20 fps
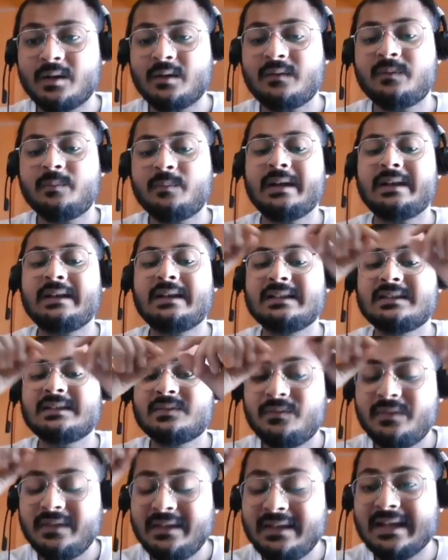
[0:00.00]
of metals,
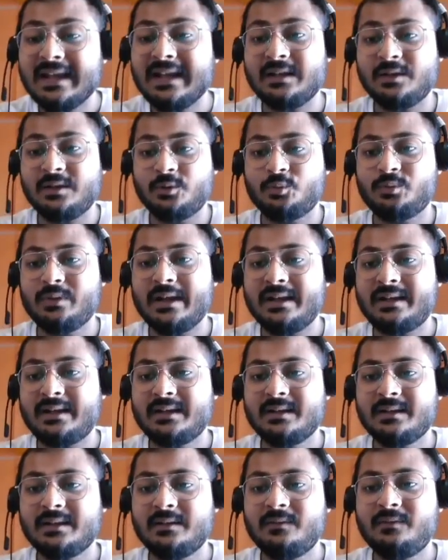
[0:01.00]
we can do that.
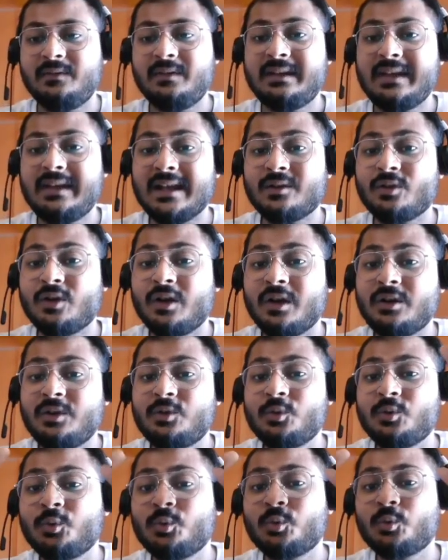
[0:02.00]
We cannot
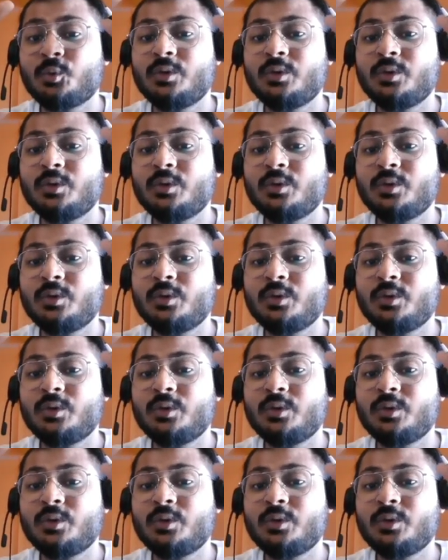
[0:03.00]
do